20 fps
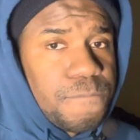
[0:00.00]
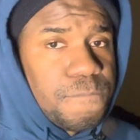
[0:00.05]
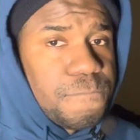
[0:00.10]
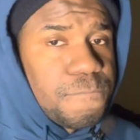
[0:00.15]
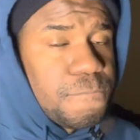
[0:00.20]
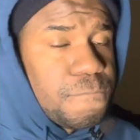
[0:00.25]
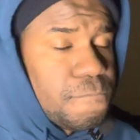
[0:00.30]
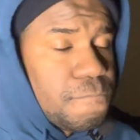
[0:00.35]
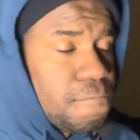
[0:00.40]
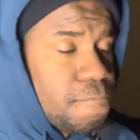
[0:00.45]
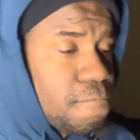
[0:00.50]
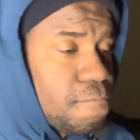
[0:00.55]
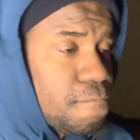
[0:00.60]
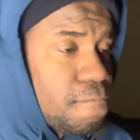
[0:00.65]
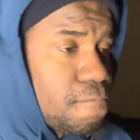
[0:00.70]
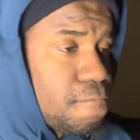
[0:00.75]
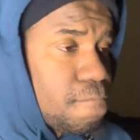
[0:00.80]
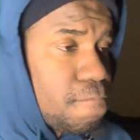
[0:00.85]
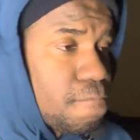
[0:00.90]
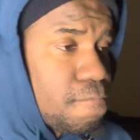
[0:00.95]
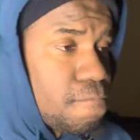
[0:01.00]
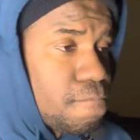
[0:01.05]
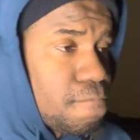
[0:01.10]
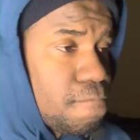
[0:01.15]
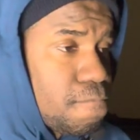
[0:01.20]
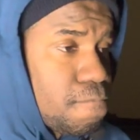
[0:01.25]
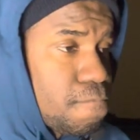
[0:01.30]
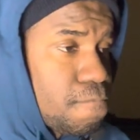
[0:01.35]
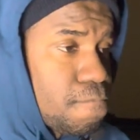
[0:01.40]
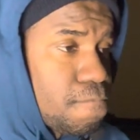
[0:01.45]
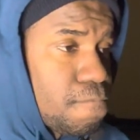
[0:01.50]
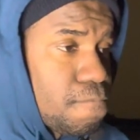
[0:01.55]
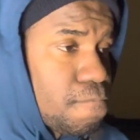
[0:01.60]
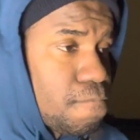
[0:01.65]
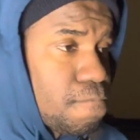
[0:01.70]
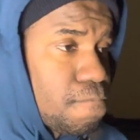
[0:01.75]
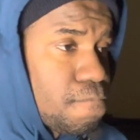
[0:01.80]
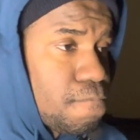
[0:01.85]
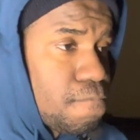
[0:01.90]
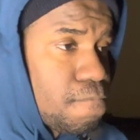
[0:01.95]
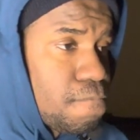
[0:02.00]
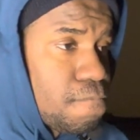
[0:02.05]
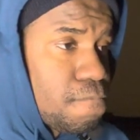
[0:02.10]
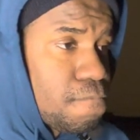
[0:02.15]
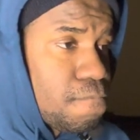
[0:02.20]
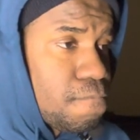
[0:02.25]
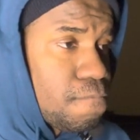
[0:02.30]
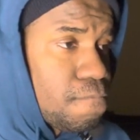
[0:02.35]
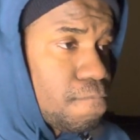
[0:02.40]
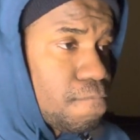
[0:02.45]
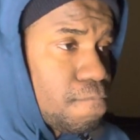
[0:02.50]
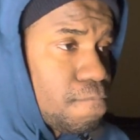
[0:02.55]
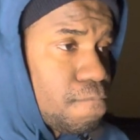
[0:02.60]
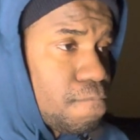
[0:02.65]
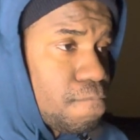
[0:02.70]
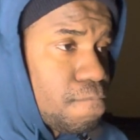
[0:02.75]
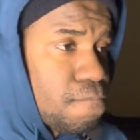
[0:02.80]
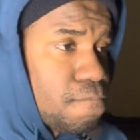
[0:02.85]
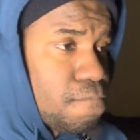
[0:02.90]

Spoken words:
(silence)